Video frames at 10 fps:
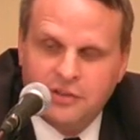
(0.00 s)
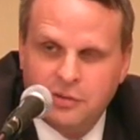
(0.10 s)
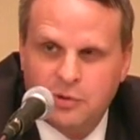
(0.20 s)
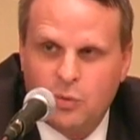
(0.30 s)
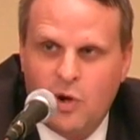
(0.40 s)
all
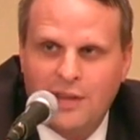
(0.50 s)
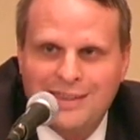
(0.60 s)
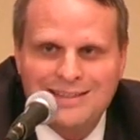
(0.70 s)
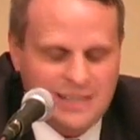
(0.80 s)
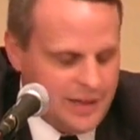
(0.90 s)
consumers
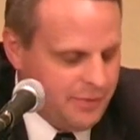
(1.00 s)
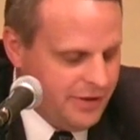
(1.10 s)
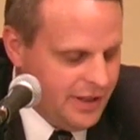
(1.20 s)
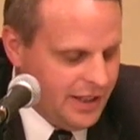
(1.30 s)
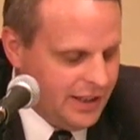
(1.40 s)
want the same
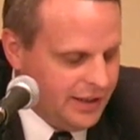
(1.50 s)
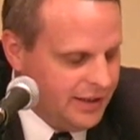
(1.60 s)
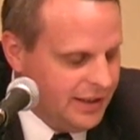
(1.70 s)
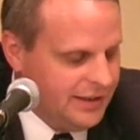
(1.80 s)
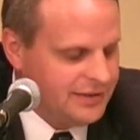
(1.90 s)
thing
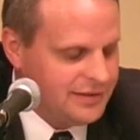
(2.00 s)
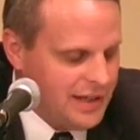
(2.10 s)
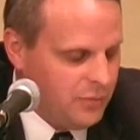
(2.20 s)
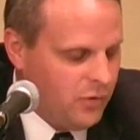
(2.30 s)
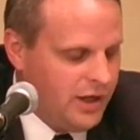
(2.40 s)
in the
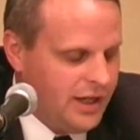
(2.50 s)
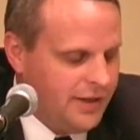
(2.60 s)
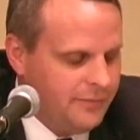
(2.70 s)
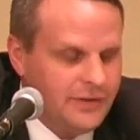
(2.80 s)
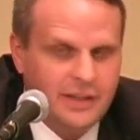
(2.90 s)
same
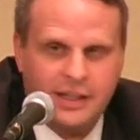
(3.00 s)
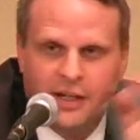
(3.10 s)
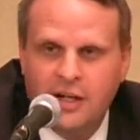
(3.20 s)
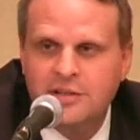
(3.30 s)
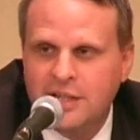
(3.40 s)
way.
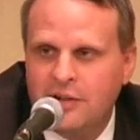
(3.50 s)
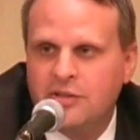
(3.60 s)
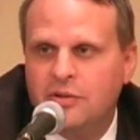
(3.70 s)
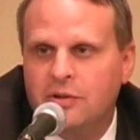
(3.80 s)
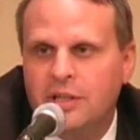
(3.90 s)
And our
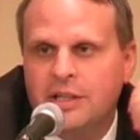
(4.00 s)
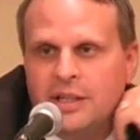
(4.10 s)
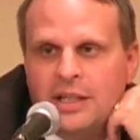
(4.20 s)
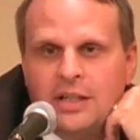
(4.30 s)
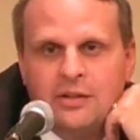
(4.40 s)
territory
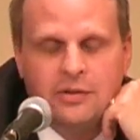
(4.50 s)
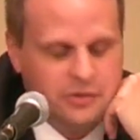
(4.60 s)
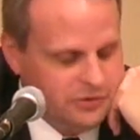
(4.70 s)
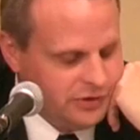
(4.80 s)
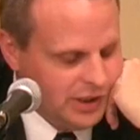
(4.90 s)

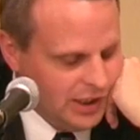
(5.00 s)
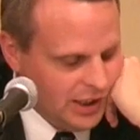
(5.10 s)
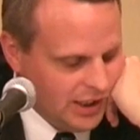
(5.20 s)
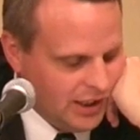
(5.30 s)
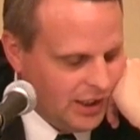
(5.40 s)
includes
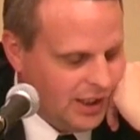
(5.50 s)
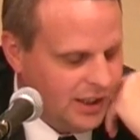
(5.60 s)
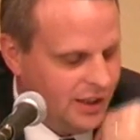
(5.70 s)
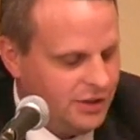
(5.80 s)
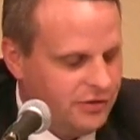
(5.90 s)

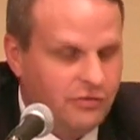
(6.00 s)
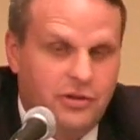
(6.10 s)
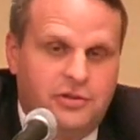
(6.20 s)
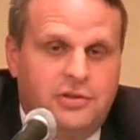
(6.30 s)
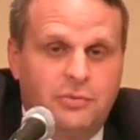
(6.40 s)
a
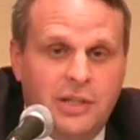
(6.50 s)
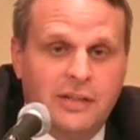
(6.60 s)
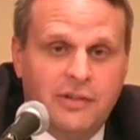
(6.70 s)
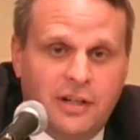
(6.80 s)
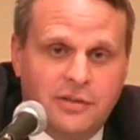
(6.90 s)
diverse
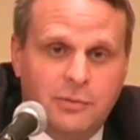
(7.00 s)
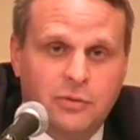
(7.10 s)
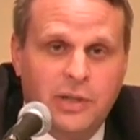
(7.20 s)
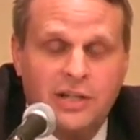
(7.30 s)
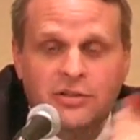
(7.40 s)
array of
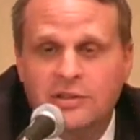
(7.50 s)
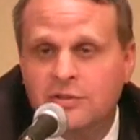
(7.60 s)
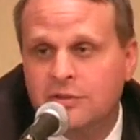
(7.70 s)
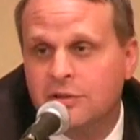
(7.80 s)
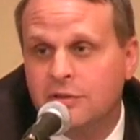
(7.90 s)
customers. We actually
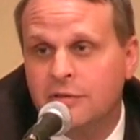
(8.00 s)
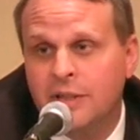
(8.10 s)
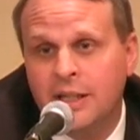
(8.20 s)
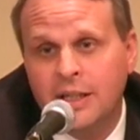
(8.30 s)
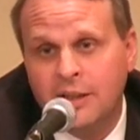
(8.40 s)
serve,
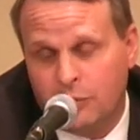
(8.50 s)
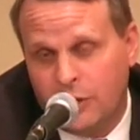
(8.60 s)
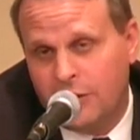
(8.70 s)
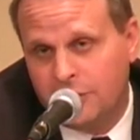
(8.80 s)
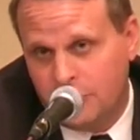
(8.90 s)

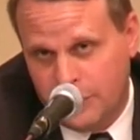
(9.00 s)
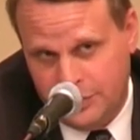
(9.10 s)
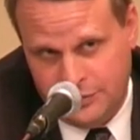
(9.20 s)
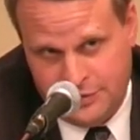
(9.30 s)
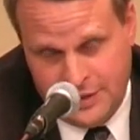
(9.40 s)
throughout our
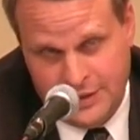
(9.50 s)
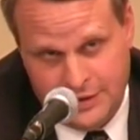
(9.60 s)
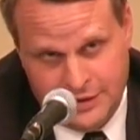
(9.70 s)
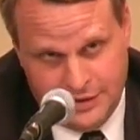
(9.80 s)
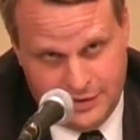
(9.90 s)

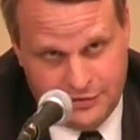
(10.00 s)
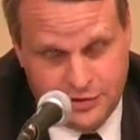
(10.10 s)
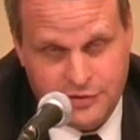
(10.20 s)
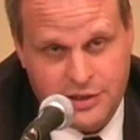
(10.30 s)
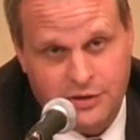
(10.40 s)
22-state
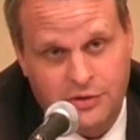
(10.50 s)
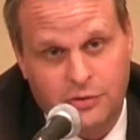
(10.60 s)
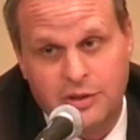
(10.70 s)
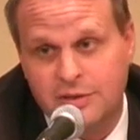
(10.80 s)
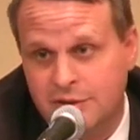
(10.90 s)
service
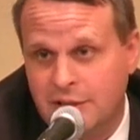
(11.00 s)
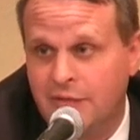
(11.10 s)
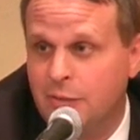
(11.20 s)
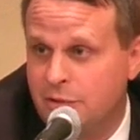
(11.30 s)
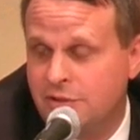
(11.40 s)
territories,
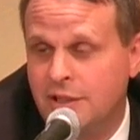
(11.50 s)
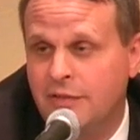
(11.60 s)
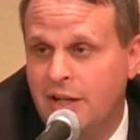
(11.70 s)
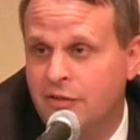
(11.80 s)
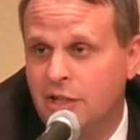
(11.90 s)
70%
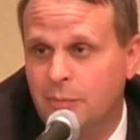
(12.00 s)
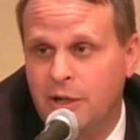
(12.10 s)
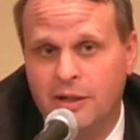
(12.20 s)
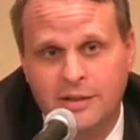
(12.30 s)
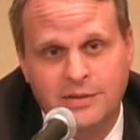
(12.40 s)
of African
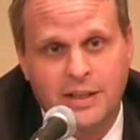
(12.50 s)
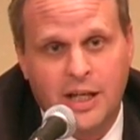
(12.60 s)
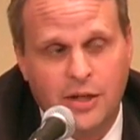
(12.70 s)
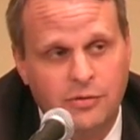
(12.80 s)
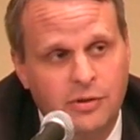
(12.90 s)
Americans in the
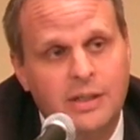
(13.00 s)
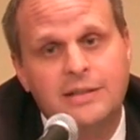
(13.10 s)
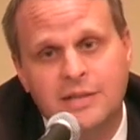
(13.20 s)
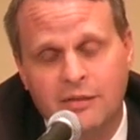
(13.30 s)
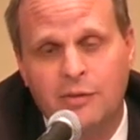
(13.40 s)
country
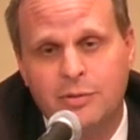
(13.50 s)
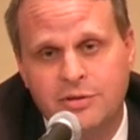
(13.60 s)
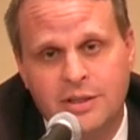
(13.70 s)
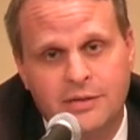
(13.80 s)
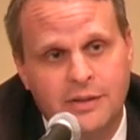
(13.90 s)
and 70%
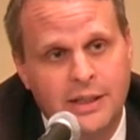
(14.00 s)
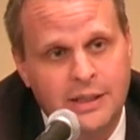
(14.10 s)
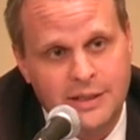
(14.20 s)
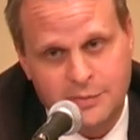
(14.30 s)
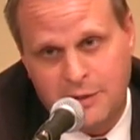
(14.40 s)
of
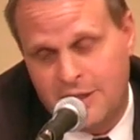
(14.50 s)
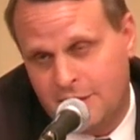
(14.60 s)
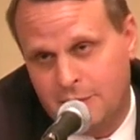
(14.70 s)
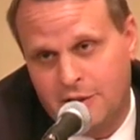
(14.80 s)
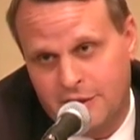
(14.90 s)

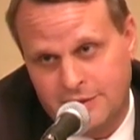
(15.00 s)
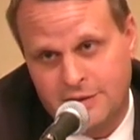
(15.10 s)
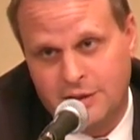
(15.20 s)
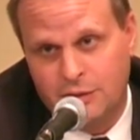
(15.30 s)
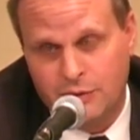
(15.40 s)
Hispanic Americans
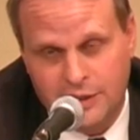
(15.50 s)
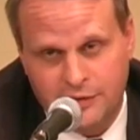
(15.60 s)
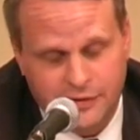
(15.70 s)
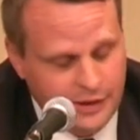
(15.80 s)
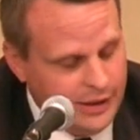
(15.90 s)
in the
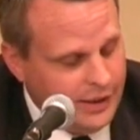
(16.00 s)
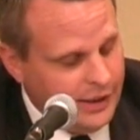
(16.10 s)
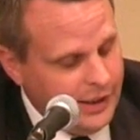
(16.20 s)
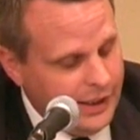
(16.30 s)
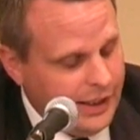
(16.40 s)
U.S.
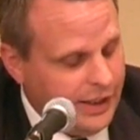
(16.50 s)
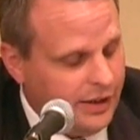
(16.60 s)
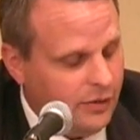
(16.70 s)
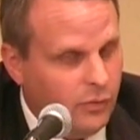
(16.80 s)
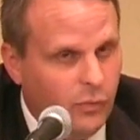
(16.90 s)

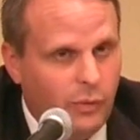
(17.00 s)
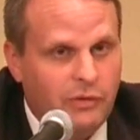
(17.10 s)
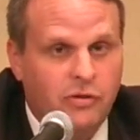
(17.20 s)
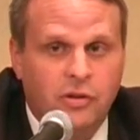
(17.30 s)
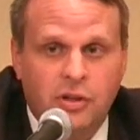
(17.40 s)
And what
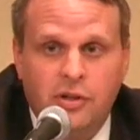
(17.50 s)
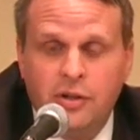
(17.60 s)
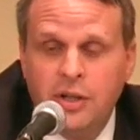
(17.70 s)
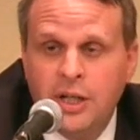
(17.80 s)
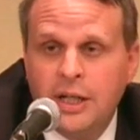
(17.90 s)
we've
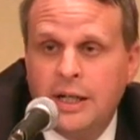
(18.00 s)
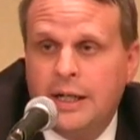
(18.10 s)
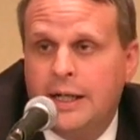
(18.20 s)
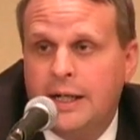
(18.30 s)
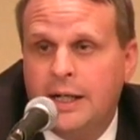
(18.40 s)
learned
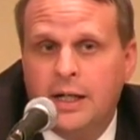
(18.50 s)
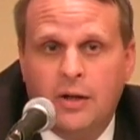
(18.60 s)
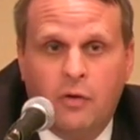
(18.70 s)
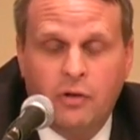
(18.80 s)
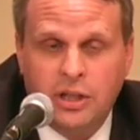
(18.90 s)

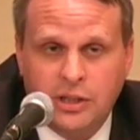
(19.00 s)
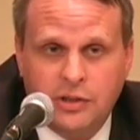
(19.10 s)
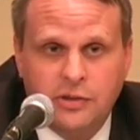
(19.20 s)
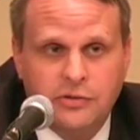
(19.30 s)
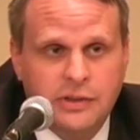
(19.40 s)
over the
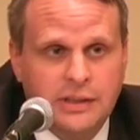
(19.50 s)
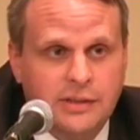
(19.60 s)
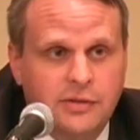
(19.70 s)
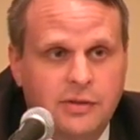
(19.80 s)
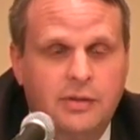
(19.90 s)
years
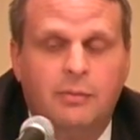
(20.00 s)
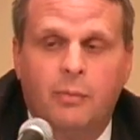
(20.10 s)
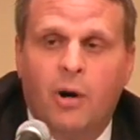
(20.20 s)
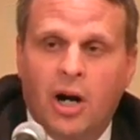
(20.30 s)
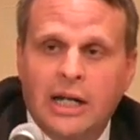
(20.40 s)
is
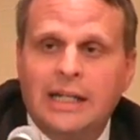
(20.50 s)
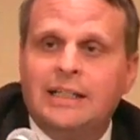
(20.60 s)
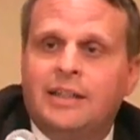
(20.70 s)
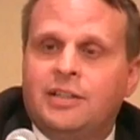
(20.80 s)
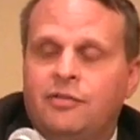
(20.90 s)

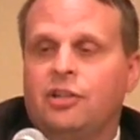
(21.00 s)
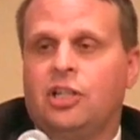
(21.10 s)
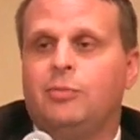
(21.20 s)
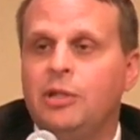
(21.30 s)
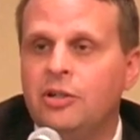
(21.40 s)
marketing to the
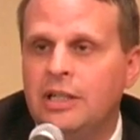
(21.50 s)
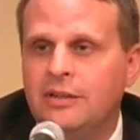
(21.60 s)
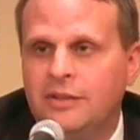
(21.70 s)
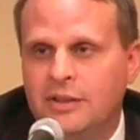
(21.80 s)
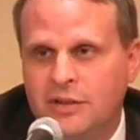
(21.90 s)
different
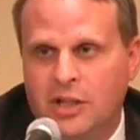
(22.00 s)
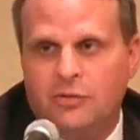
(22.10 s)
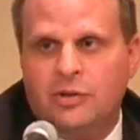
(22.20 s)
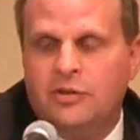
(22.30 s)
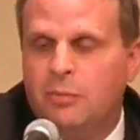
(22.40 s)
communities in this
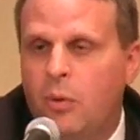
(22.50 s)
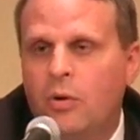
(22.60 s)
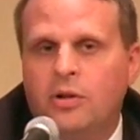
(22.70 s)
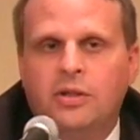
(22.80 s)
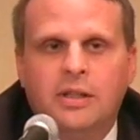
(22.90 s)
country is
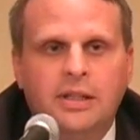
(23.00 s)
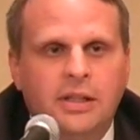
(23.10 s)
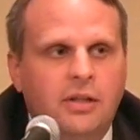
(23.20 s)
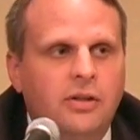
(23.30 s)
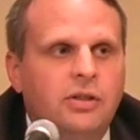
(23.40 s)
important.
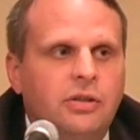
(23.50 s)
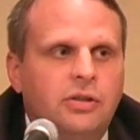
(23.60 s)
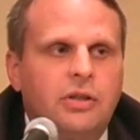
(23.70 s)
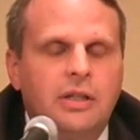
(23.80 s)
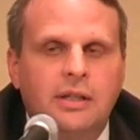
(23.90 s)

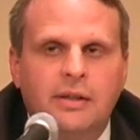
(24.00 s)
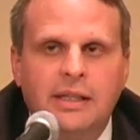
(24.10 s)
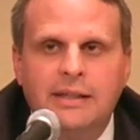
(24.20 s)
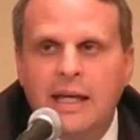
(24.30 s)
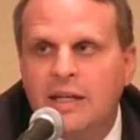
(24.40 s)

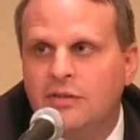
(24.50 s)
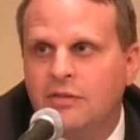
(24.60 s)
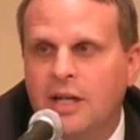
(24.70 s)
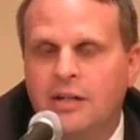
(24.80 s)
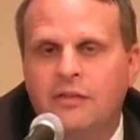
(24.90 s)
The days
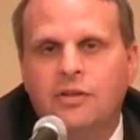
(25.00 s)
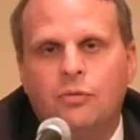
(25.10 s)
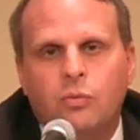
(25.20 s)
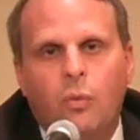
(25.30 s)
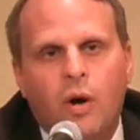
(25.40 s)
of kind of
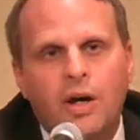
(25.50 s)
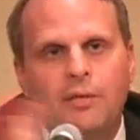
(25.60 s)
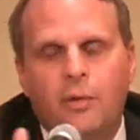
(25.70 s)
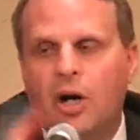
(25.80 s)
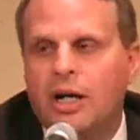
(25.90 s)
just
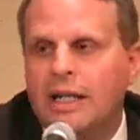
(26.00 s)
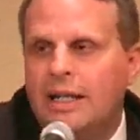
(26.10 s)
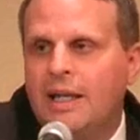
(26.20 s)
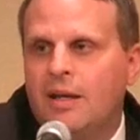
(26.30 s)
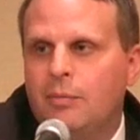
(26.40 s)
one
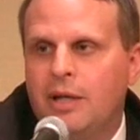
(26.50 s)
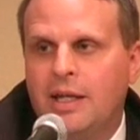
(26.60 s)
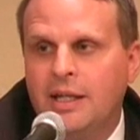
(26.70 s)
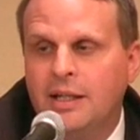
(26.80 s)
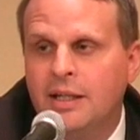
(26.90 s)
marketing
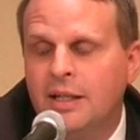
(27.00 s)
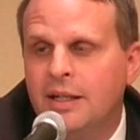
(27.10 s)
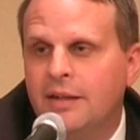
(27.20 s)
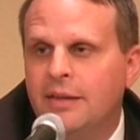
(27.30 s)
campaign